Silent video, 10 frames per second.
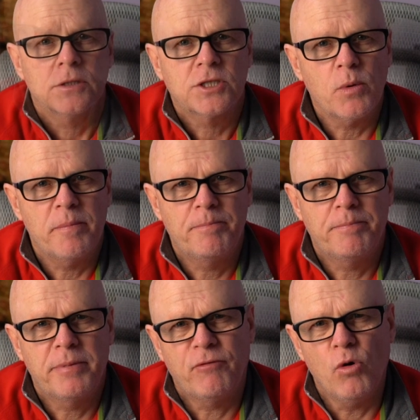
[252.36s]
So we
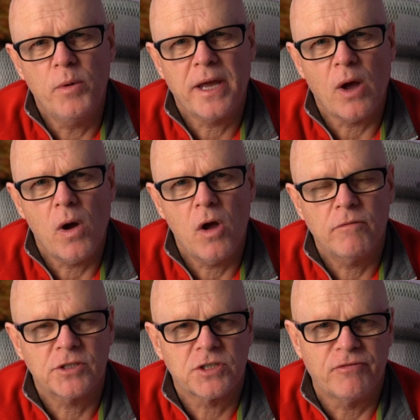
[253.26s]
before we go
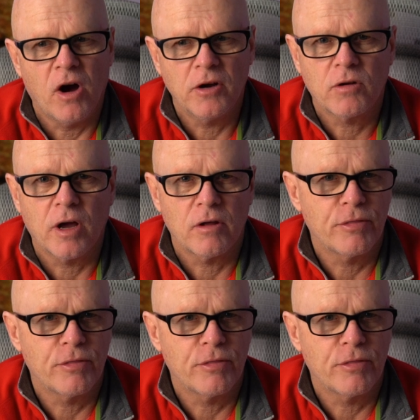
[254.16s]
over to Final Cut,